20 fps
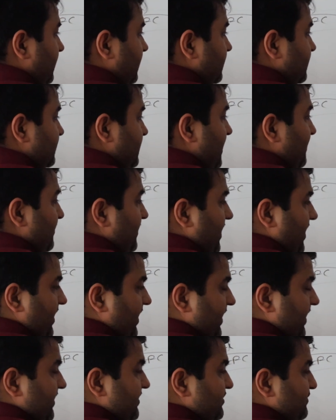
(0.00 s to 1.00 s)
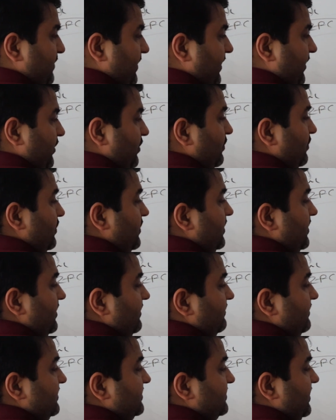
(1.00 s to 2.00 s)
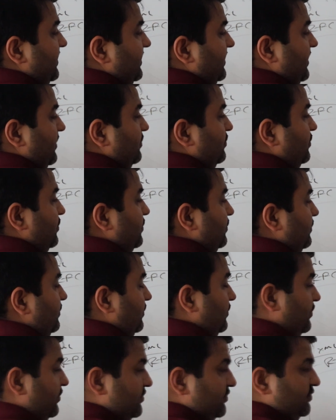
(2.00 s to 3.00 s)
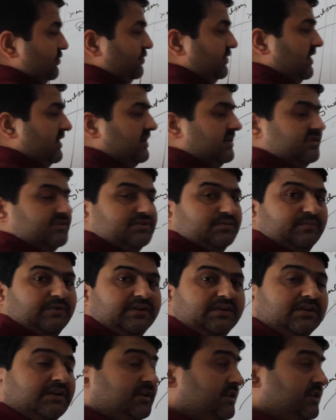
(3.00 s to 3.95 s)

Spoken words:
Same truck I explain you. We send the goods to the customer.